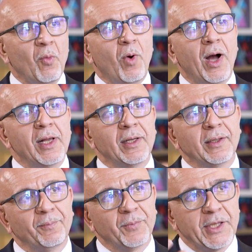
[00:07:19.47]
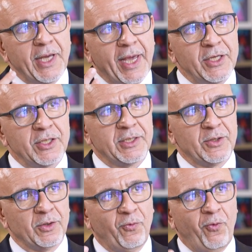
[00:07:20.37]
while the agent is
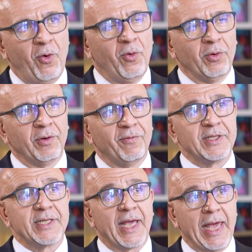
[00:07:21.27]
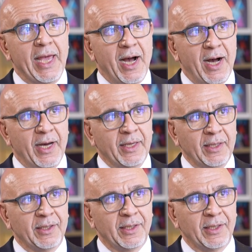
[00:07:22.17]
on the phone with AI,